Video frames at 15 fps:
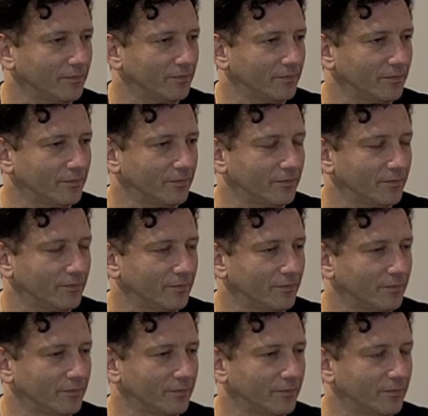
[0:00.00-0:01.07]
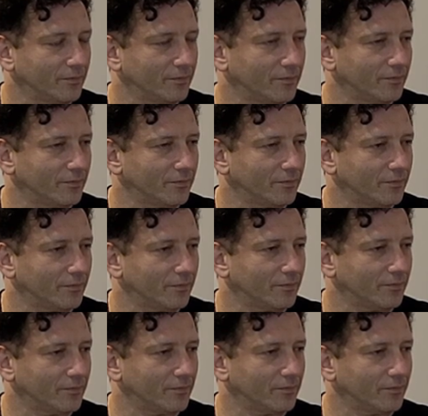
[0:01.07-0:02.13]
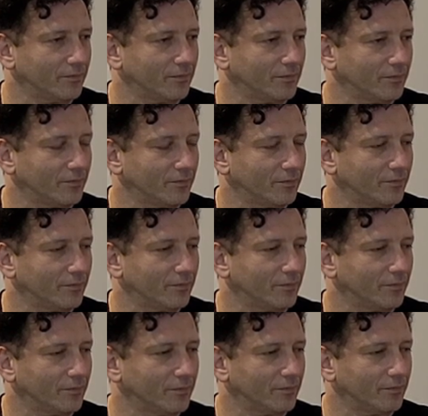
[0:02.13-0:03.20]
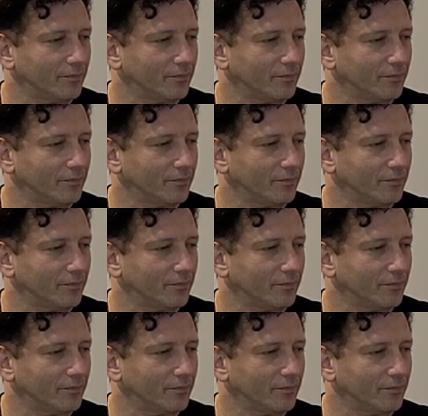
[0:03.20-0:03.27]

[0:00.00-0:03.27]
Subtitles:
This person isn't speaking.